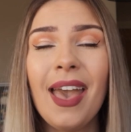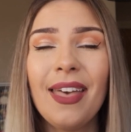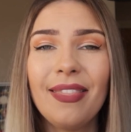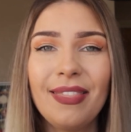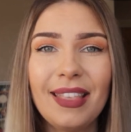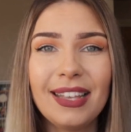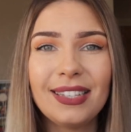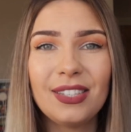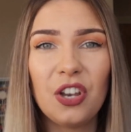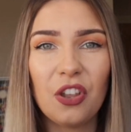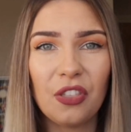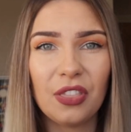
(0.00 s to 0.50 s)

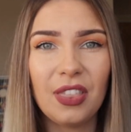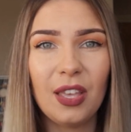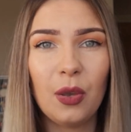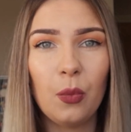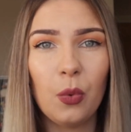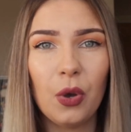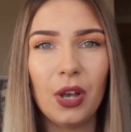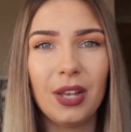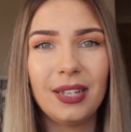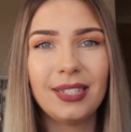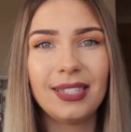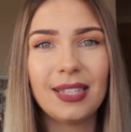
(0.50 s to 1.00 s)
there's nothing
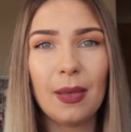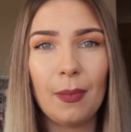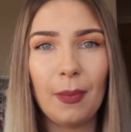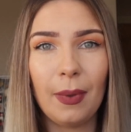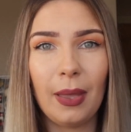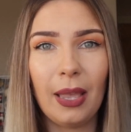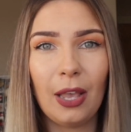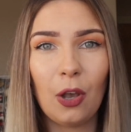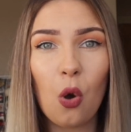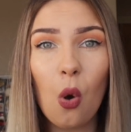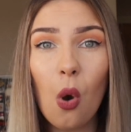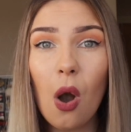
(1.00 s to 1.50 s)
worse than
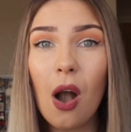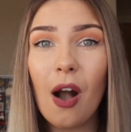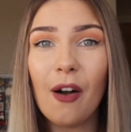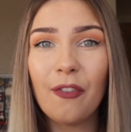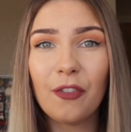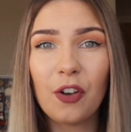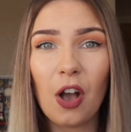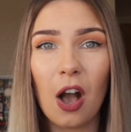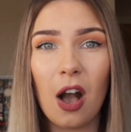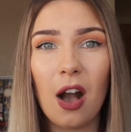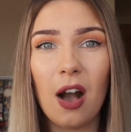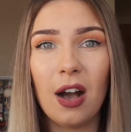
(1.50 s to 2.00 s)
being caught
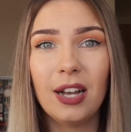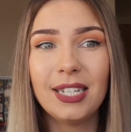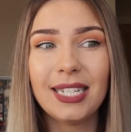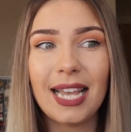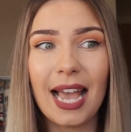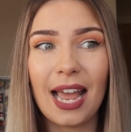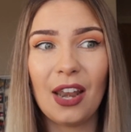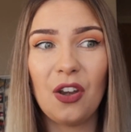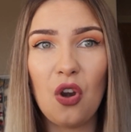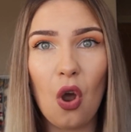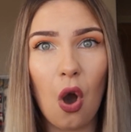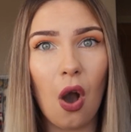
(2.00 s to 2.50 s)
off guard
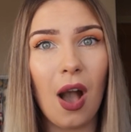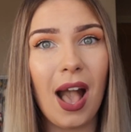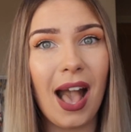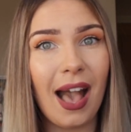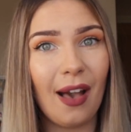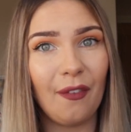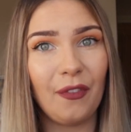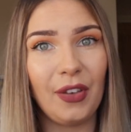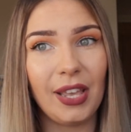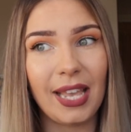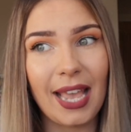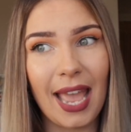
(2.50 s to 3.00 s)
and not
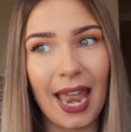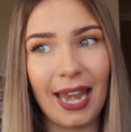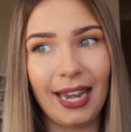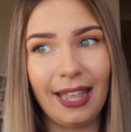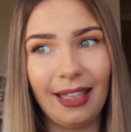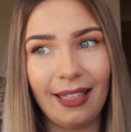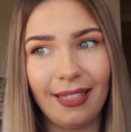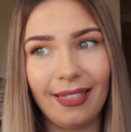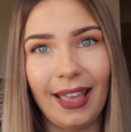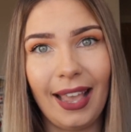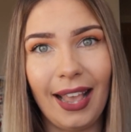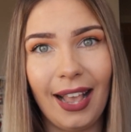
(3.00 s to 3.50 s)
having
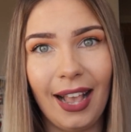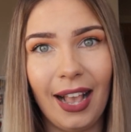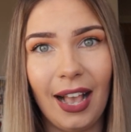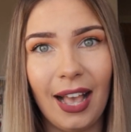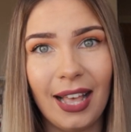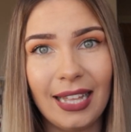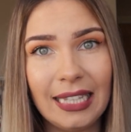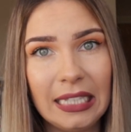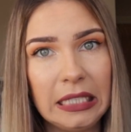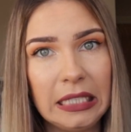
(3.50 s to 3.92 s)
anything